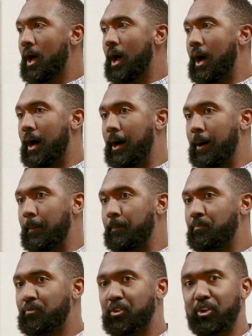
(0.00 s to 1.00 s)

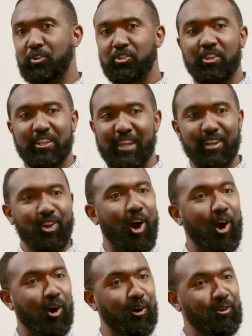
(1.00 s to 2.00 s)
And you get that
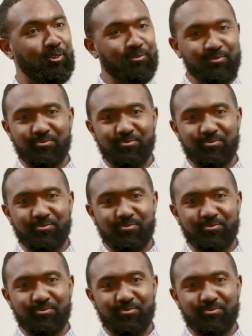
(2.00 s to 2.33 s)
call,